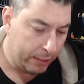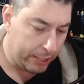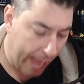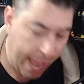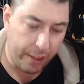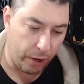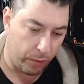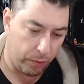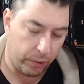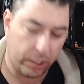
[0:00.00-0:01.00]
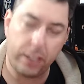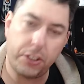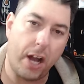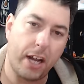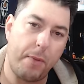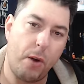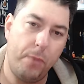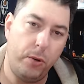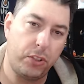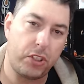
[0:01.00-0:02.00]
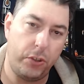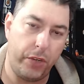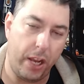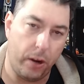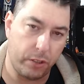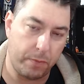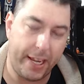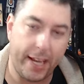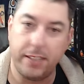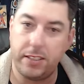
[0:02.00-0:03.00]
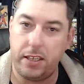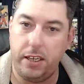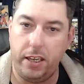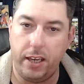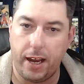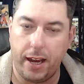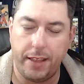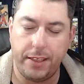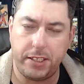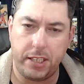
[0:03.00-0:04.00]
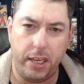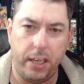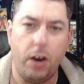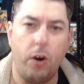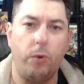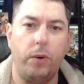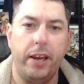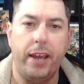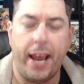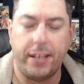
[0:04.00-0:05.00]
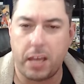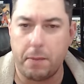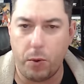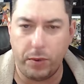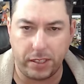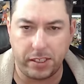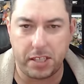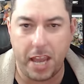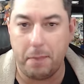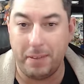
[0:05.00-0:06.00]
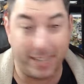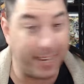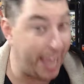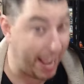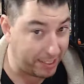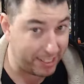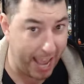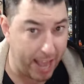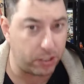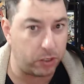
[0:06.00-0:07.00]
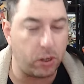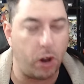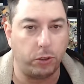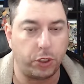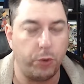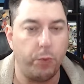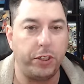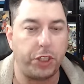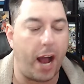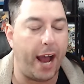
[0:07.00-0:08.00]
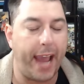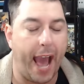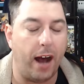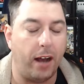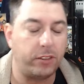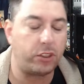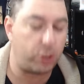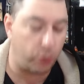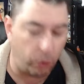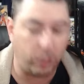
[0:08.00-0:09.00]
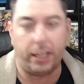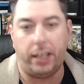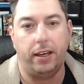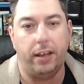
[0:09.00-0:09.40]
Today, though, we're going to talk about Moon Studios because the, uh, the CEO has come out with a statement against cancel culture, which I solely